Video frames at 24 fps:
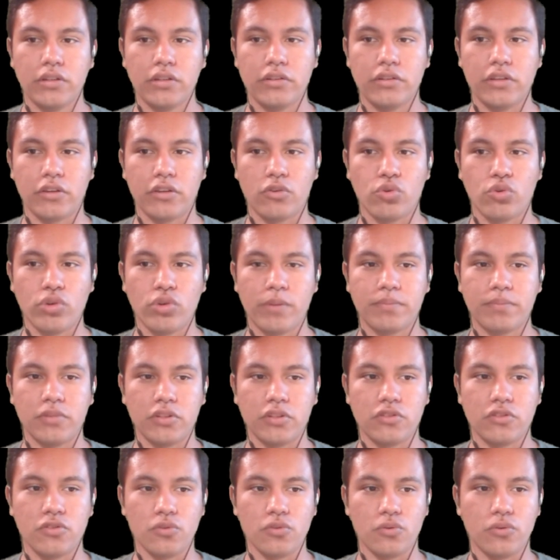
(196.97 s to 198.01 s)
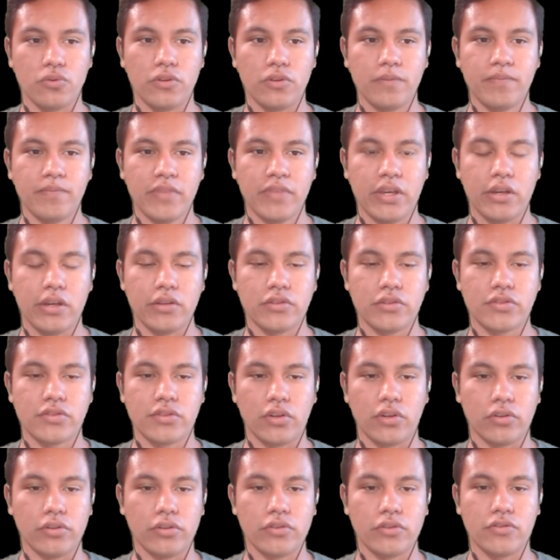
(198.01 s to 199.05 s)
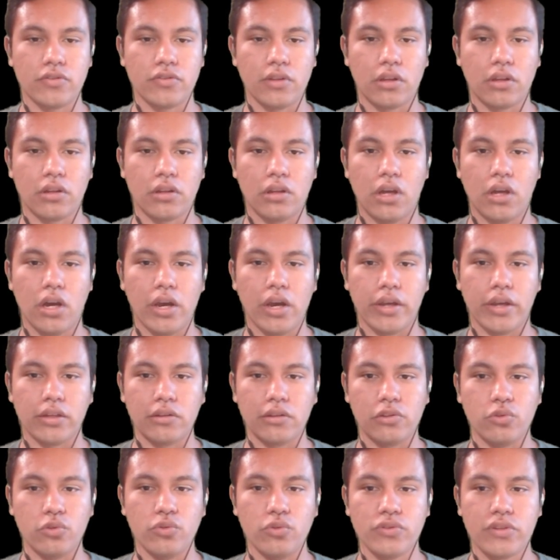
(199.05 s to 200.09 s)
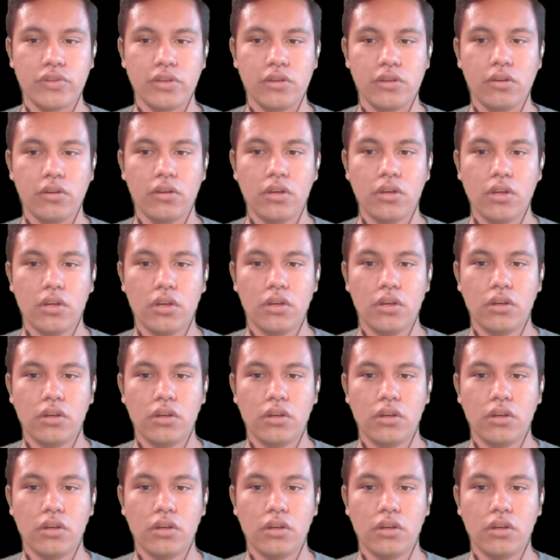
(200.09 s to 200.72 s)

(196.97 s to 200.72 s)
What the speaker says: decrepitude and started to decline, losing